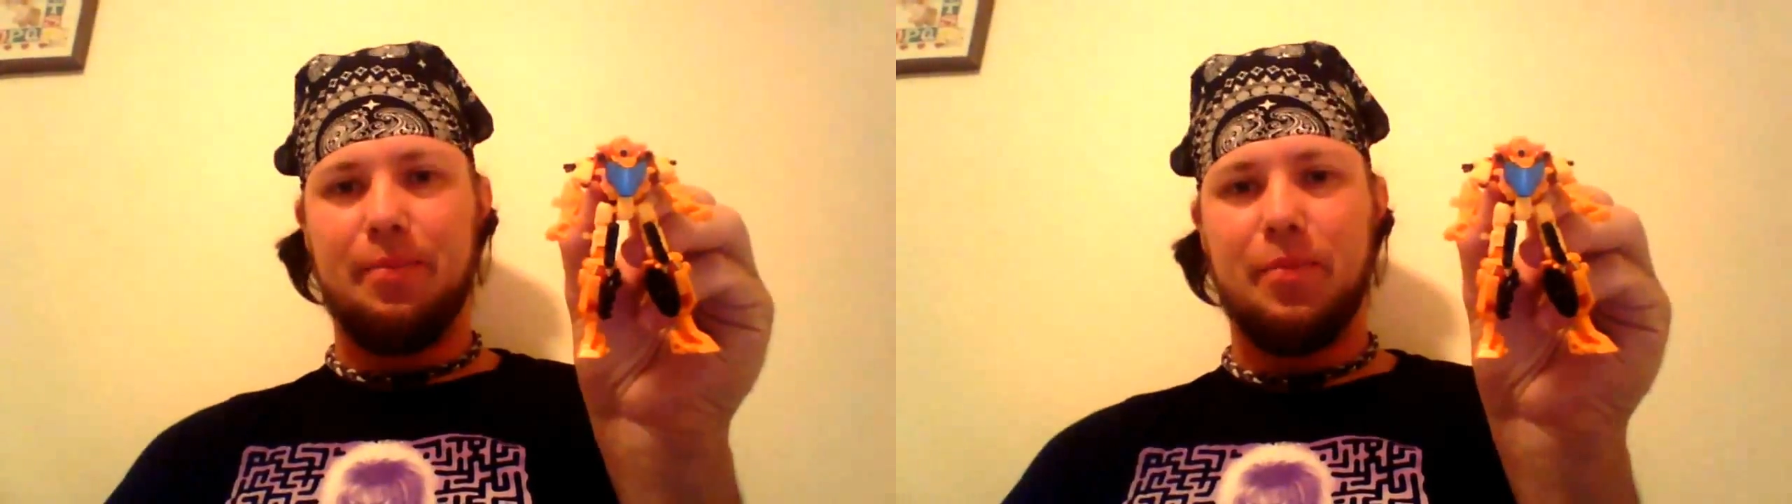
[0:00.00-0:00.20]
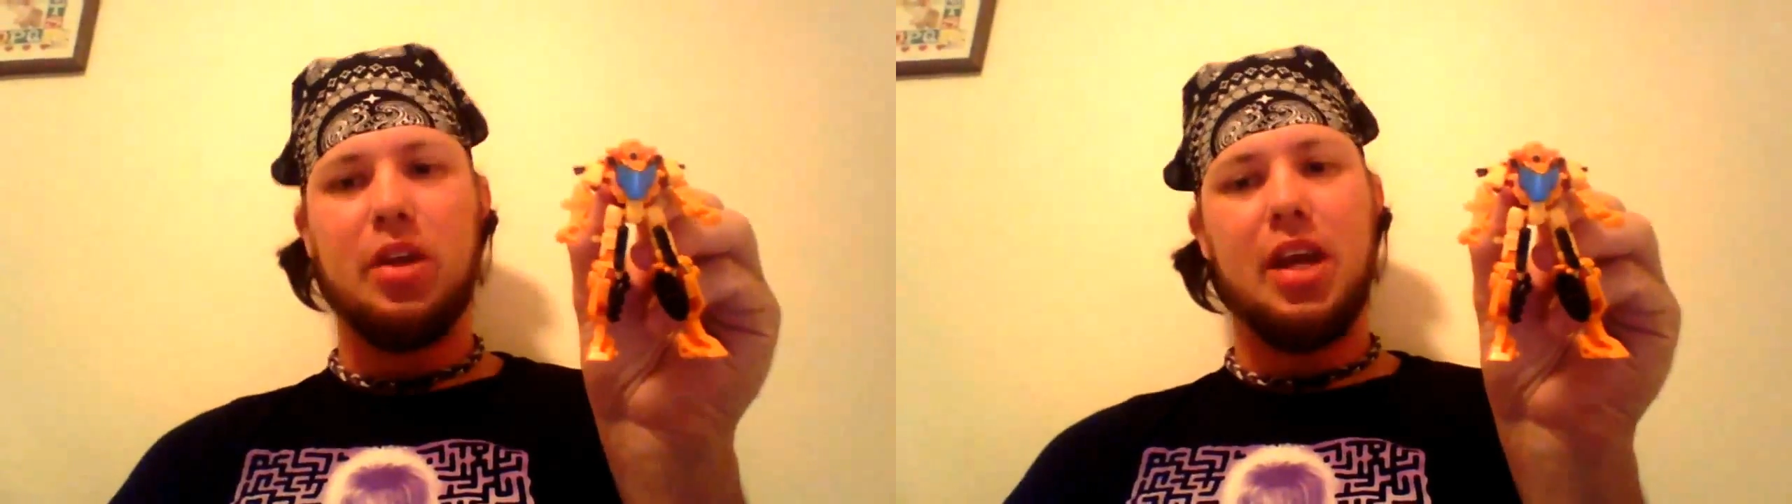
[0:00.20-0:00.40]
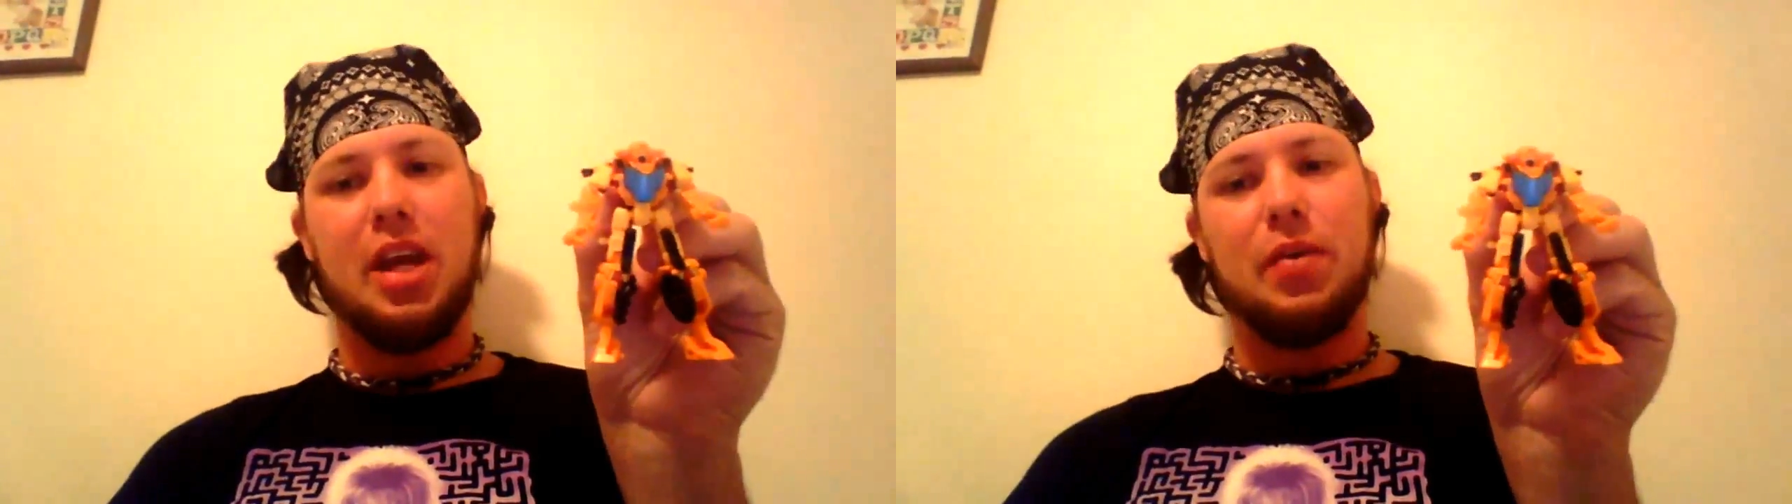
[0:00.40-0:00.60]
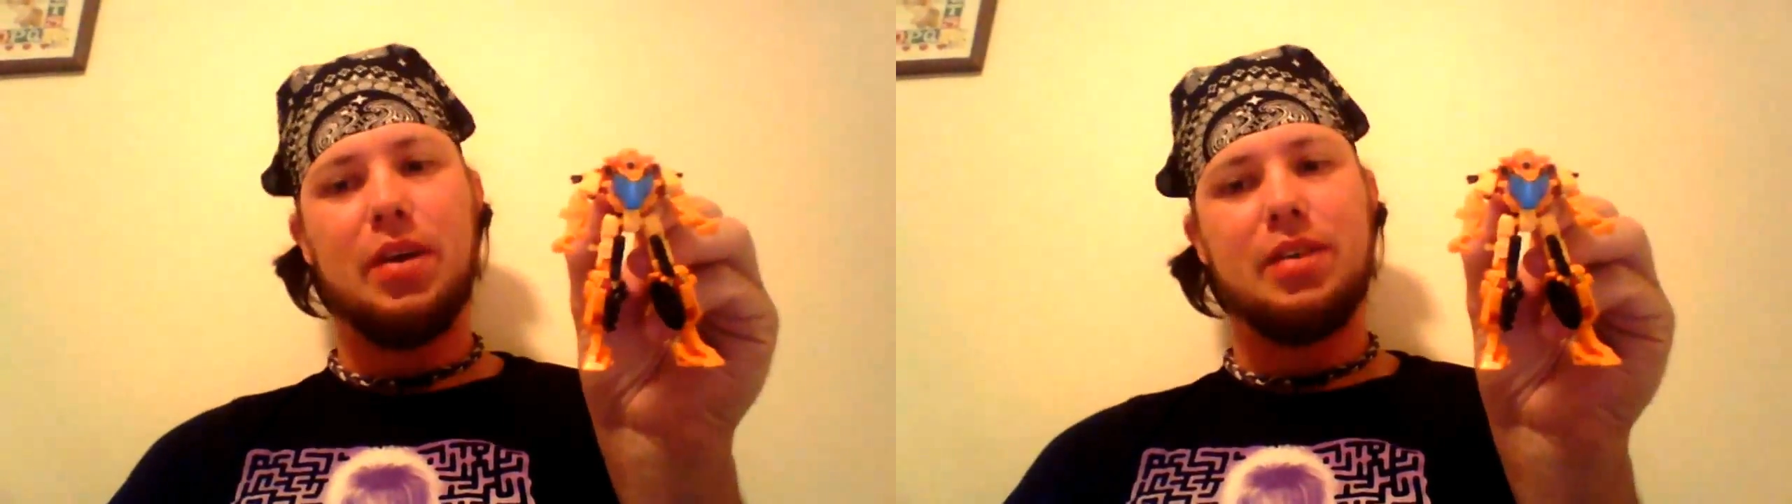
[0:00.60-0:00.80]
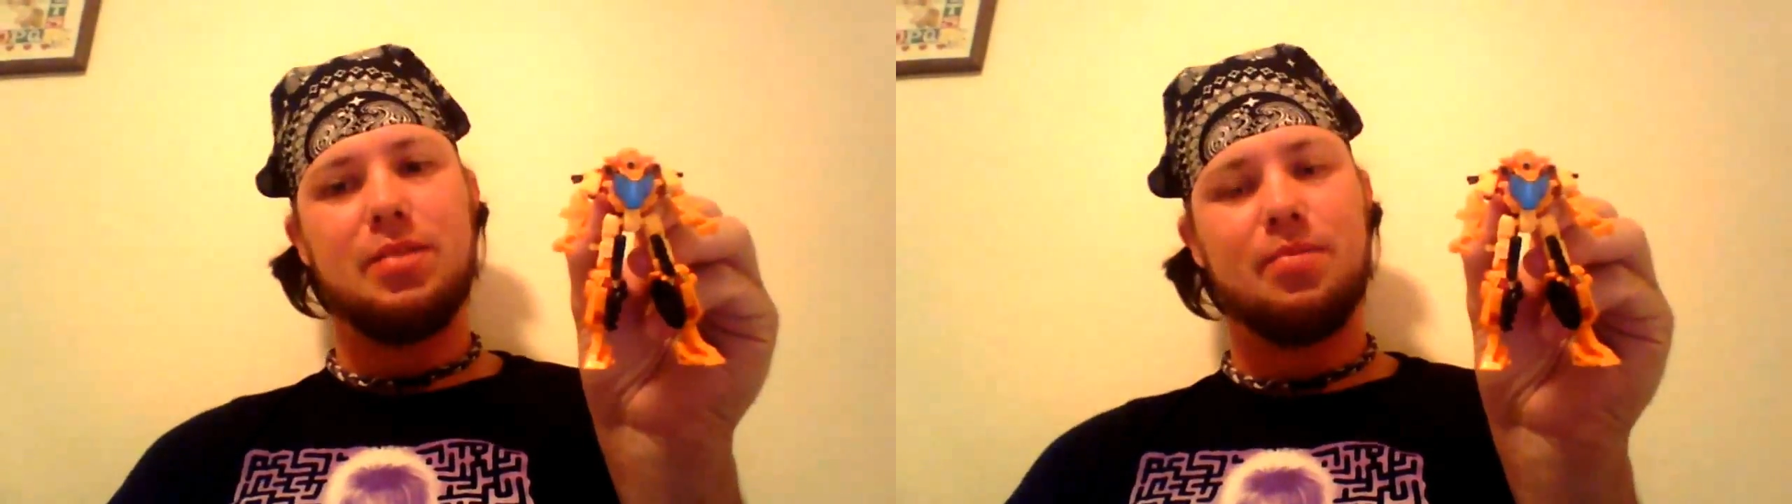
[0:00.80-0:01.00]
but
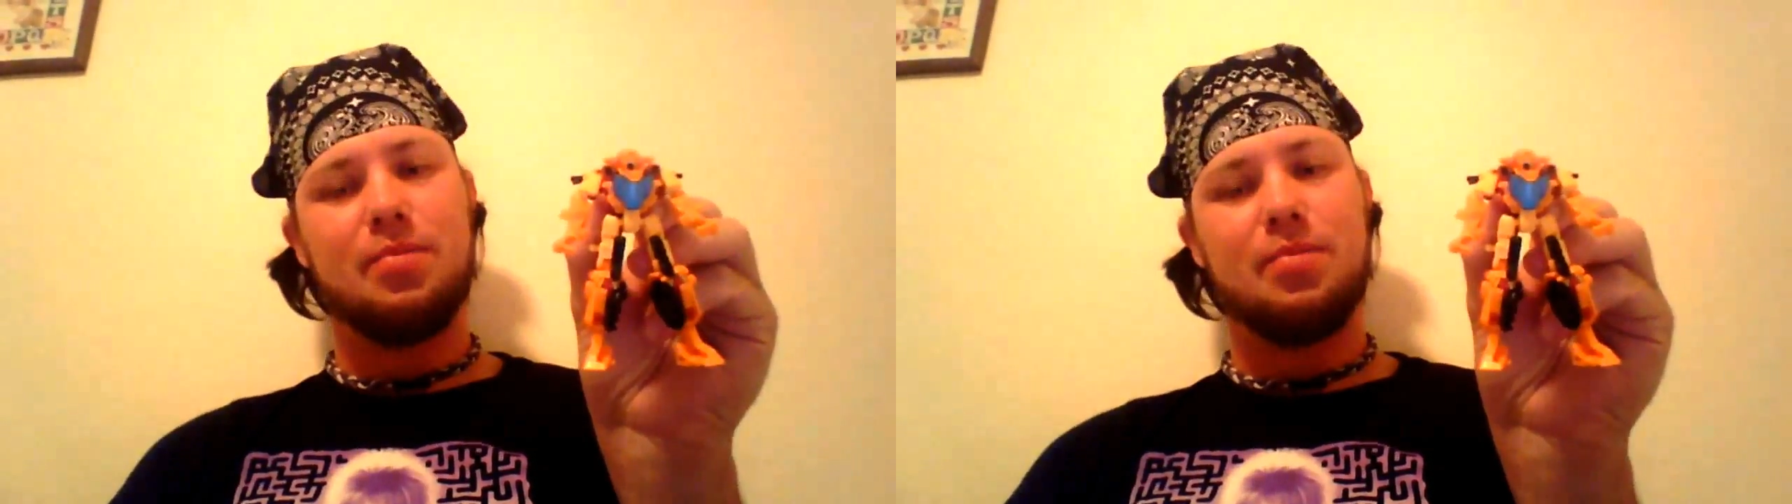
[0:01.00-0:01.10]
anyways,